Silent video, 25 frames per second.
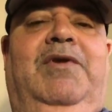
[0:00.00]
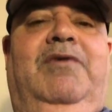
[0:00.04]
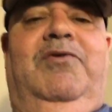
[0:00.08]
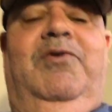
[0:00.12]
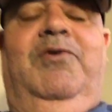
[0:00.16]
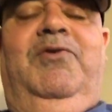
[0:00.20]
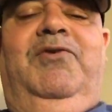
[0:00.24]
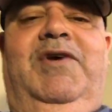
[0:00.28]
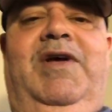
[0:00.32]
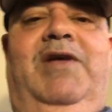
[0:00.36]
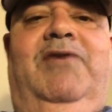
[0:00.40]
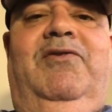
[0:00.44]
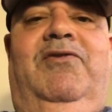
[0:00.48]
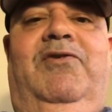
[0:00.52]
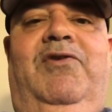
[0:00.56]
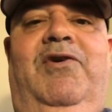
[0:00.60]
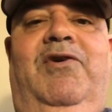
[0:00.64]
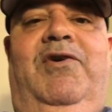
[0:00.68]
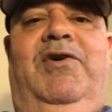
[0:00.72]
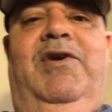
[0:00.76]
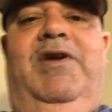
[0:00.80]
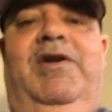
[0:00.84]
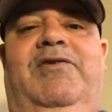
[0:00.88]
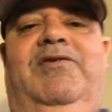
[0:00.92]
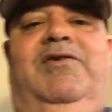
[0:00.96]
Tucson's
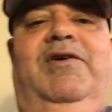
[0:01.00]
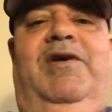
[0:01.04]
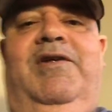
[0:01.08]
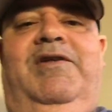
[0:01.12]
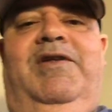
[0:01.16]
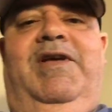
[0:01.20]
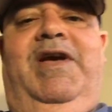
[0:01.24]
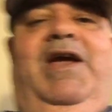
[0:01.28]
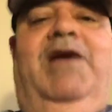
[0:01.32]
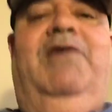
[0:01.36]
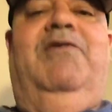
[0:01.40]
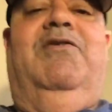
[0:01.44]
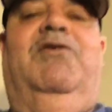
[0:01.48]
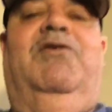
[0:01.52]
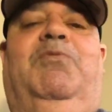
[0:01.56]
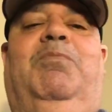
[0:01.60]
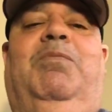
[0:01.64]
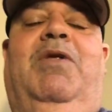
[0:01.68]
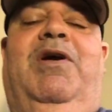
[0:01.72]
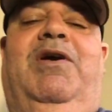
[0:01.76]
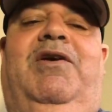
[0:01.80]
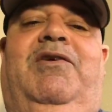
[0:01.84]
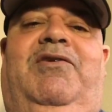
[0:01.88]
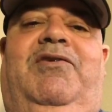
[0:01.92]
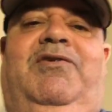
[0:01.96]
turned into a dangerous
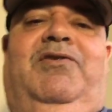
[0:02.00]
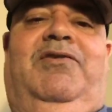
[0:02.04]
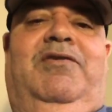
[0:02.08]
place.